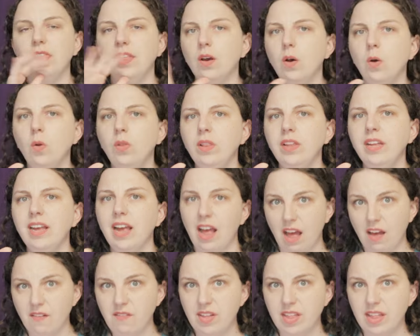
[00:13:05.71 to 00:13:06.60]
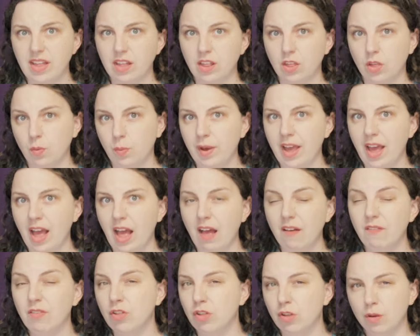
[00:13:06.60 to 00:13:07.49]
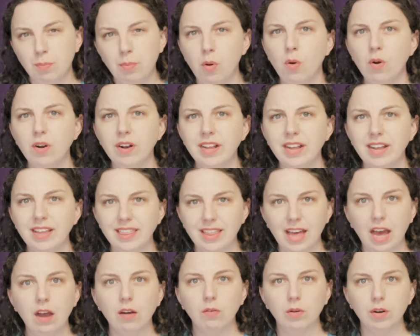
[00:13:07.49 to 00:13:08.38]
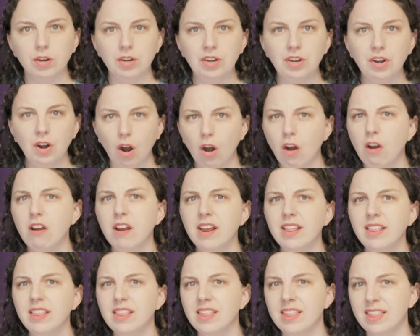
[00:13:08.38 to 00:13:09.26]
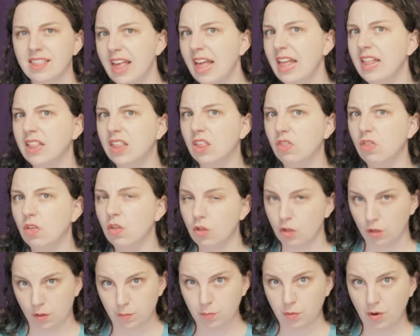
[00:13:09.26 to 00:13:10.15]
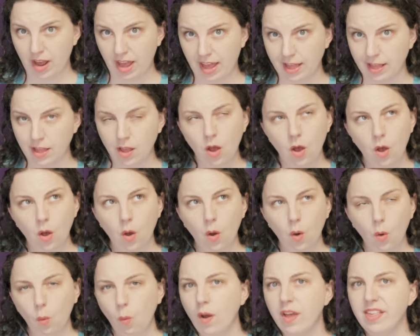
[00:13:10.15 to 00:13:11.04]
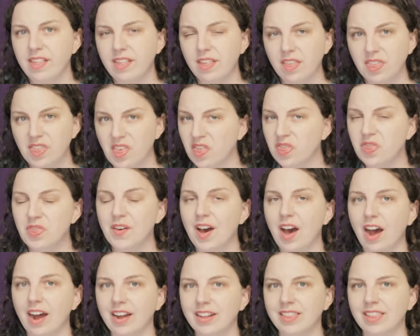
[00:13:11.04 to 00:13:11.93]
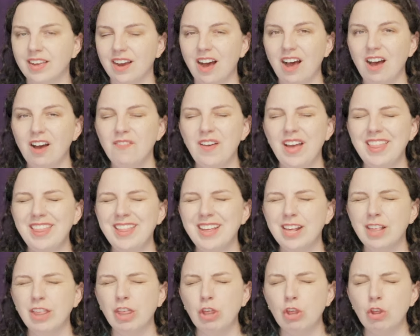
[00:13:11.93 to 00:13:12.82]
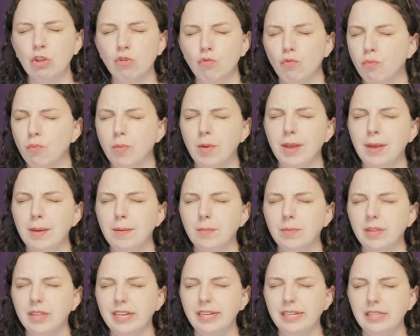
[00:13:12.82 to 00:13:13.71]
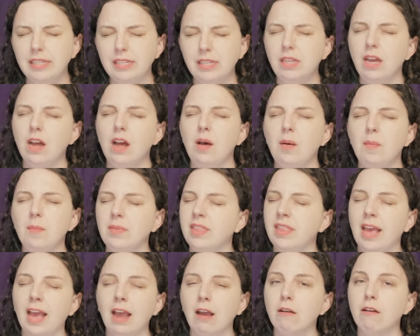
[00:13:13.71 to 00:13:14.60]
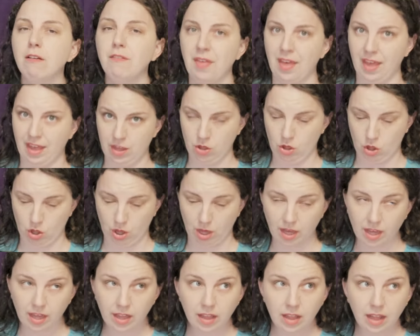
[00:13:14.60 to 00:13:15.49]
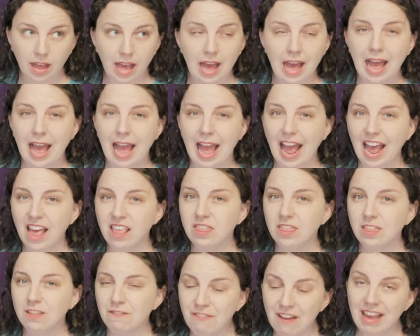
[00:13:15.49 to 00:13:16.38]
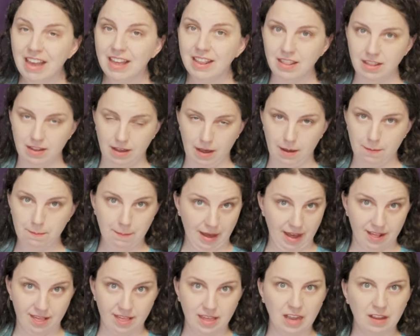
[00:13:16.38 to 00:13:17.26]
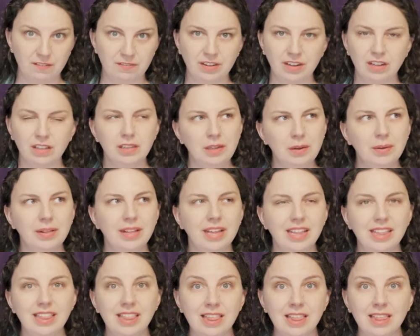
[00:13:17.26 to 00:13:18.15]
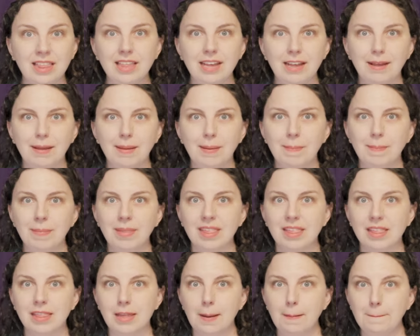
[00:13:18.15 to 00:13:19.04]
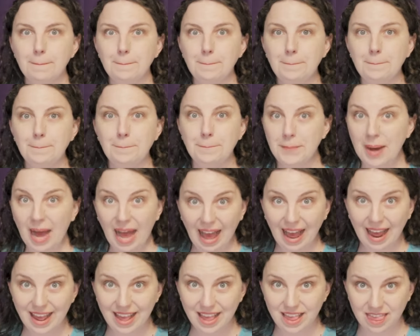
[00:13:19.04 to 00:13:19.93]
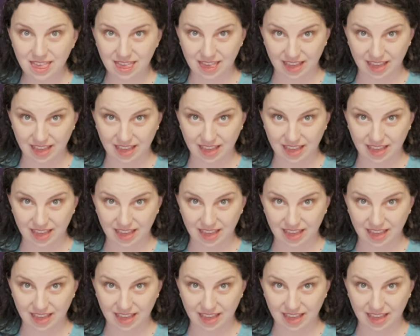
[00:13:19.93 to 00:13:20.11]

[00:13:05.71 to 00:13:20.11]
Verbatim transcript: The only evidence we have supporting that Renarin sent the Spren was the thought of an extremely dumb Taravangian, and the fandom, myself included, seems to buy